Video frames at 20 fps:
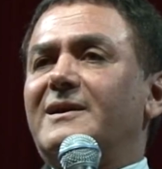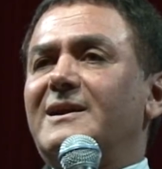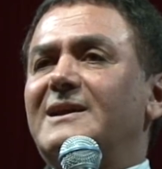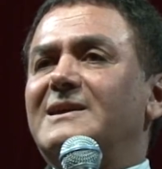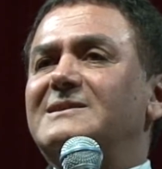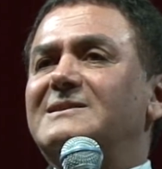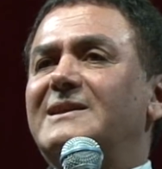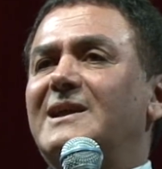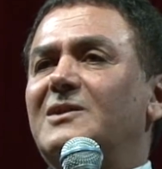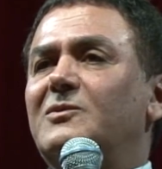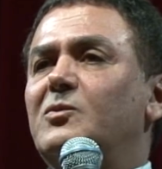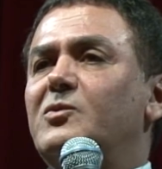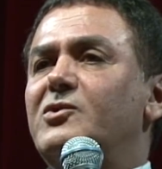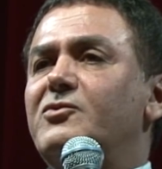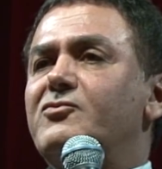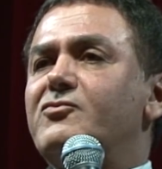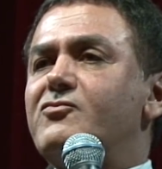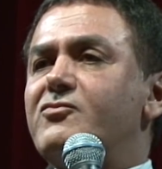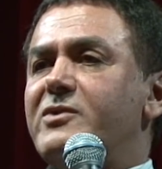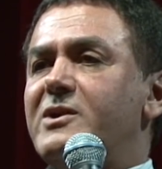is that
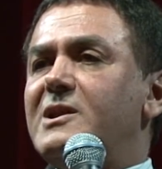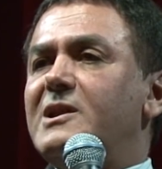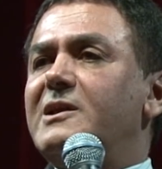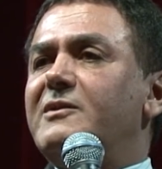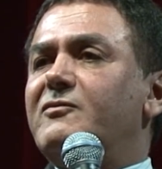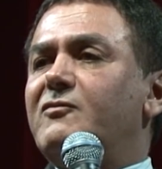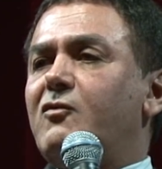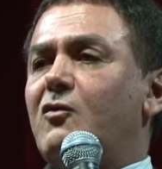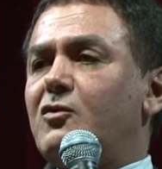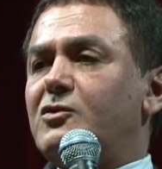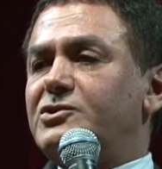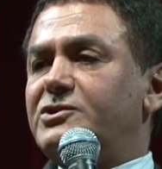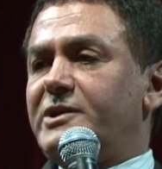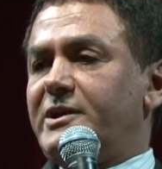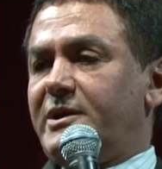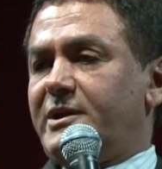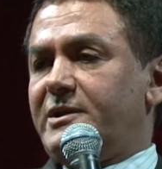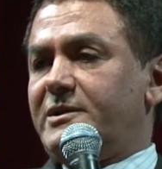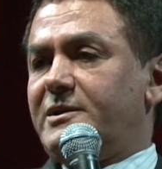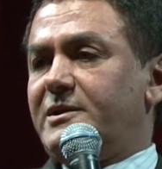we're really
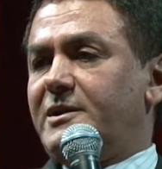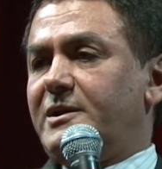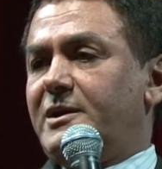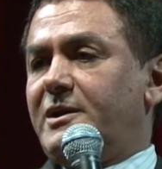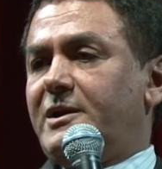fortunate